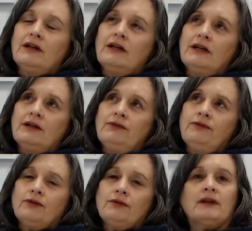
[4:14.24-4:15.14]
If
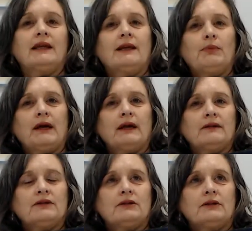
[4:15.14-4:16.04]
you're thinking about
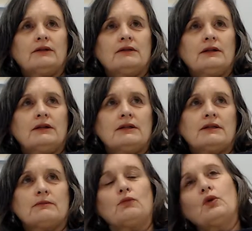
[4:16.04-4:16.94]

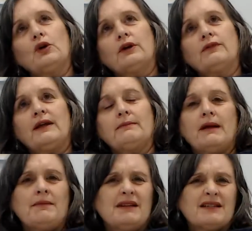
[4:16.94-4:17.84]
some work that
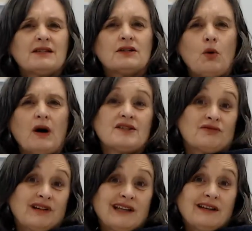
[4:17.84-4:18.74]
maybe isn't quite so
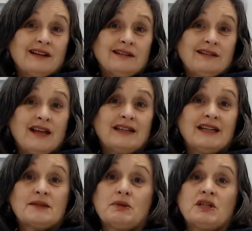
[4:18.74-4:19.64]
regular, that
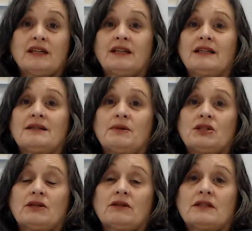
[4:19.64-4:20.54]
needs particularly
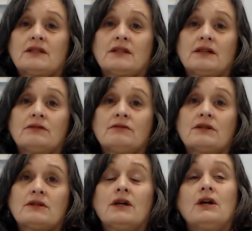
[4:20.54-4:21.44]
specialised
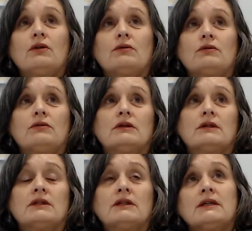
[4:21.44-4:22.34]
skills,
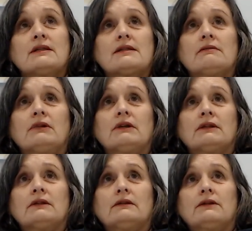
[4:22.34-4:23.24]
or
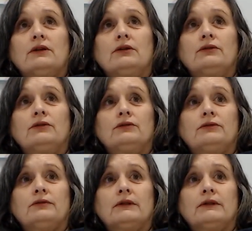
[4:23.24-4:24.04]
someone who